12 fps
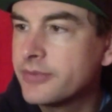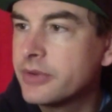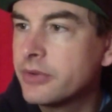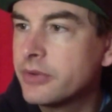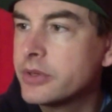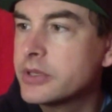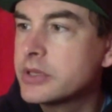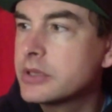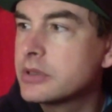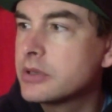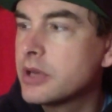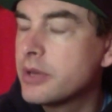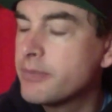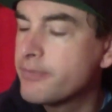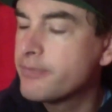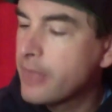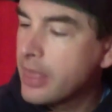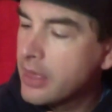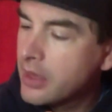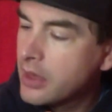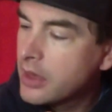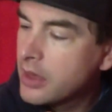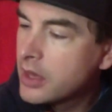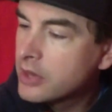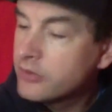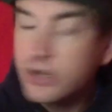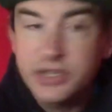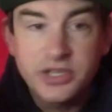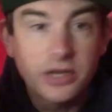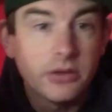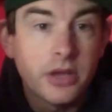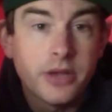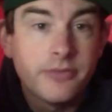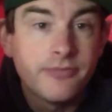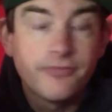Freeriders. Great shoe though.